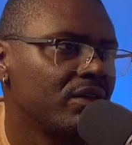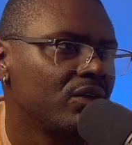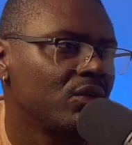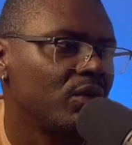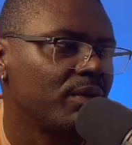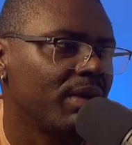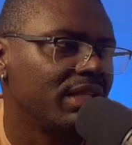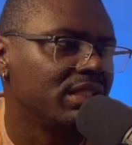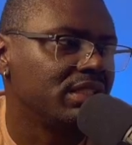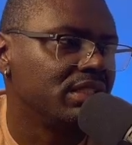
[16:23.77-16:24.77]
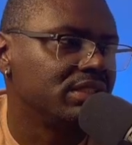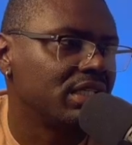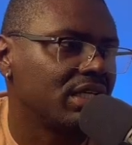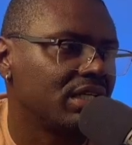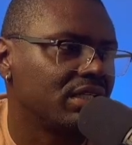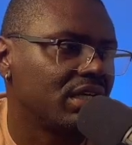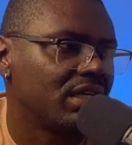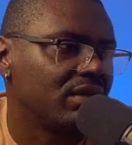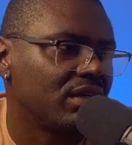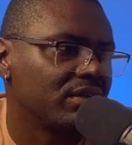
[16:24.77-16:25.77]
one of my leagues that
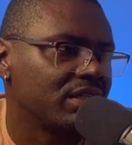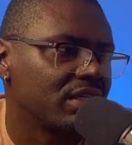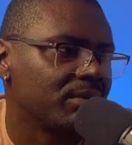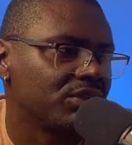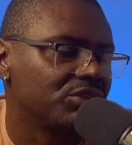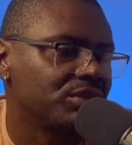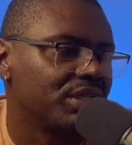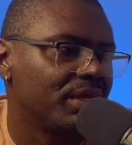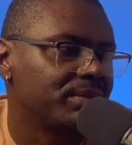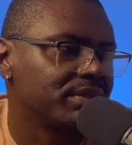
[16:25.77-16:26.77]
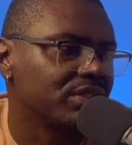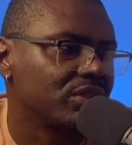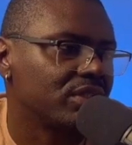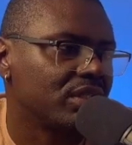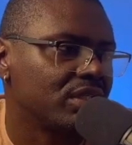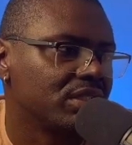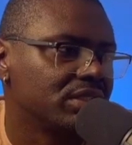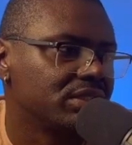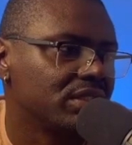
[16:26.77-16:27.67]
I'm thinking about doing an episode on is